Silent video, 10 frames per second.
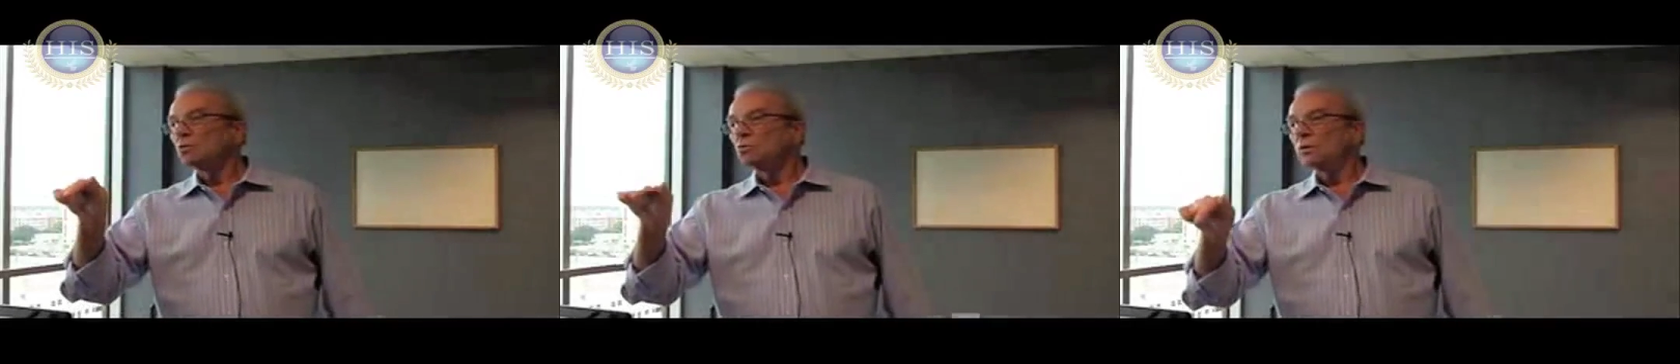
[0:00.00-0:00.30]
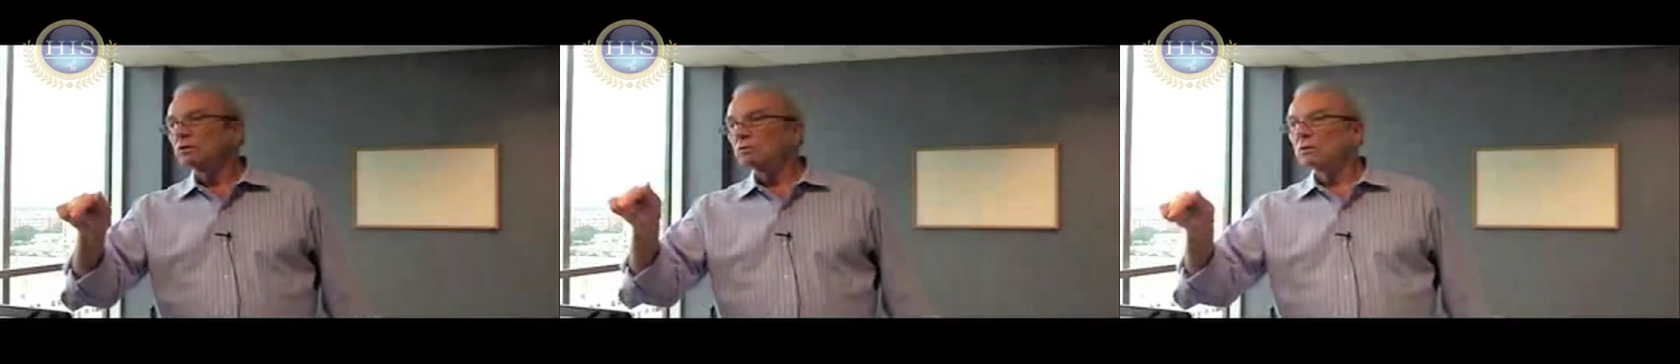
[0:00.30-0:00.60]

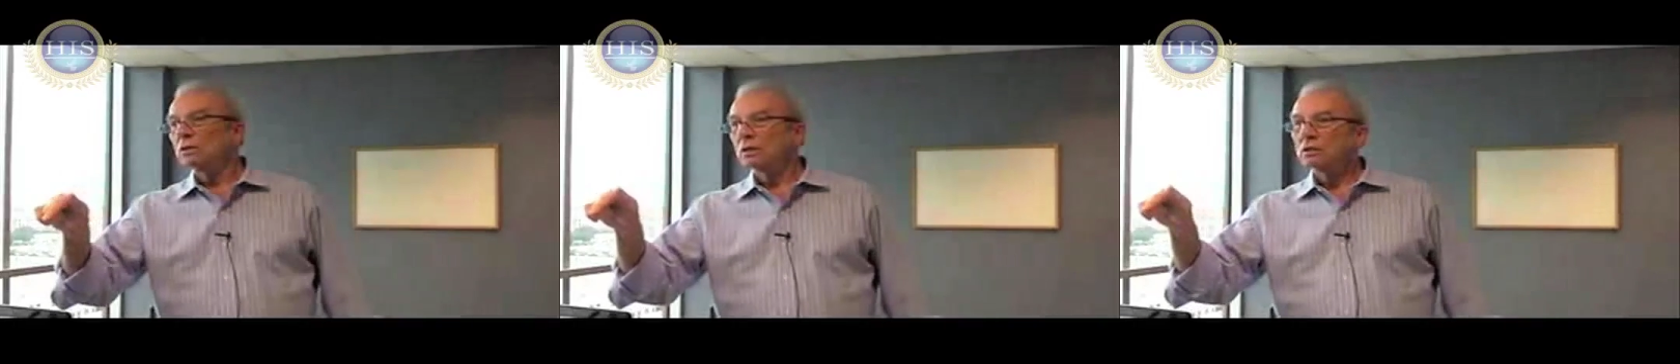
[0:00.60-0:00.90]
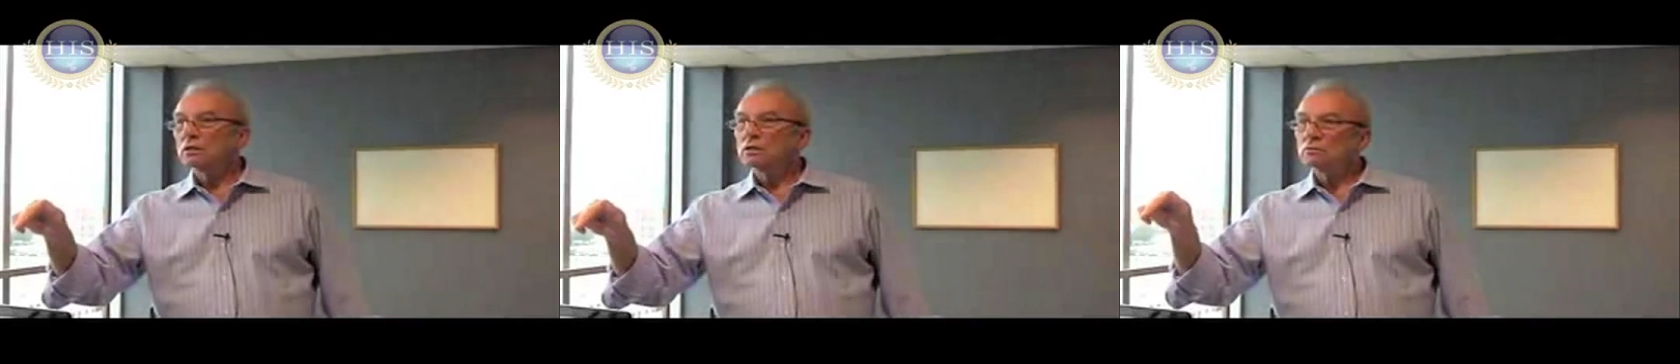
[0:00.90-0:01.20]
When you're in that
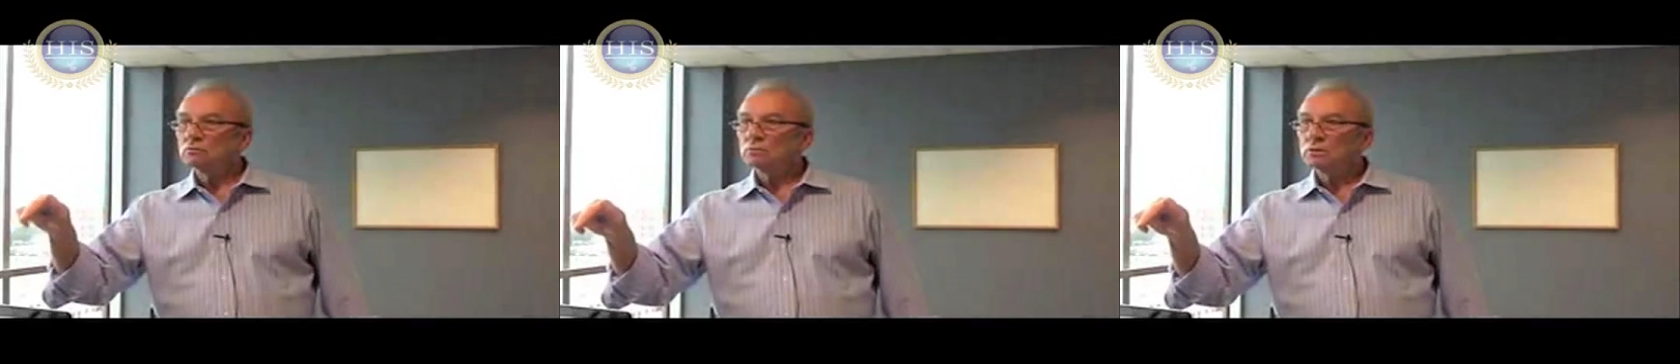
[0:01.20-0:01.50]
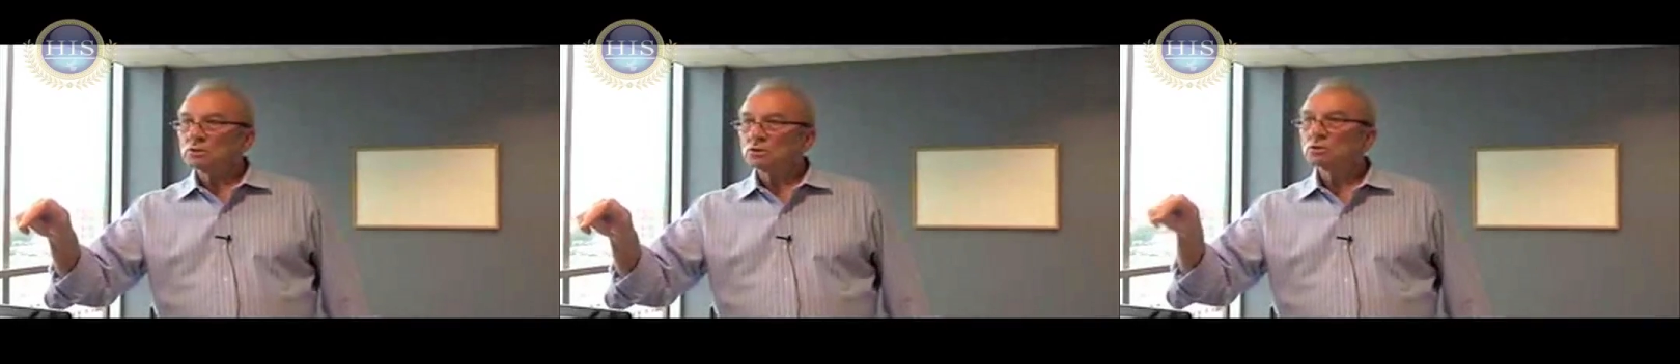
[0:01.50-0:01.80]
kind of a
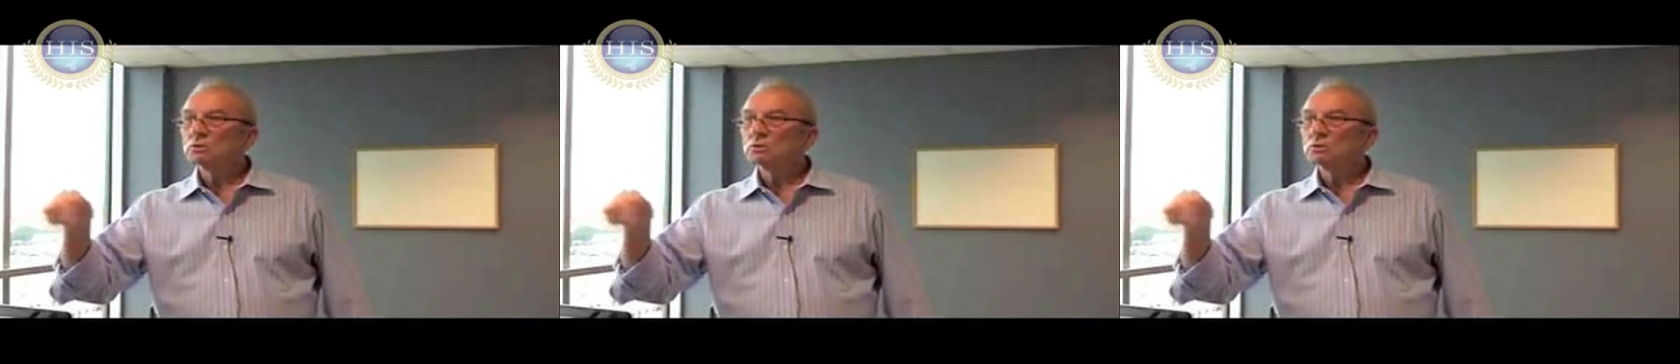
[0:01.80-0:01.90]
business,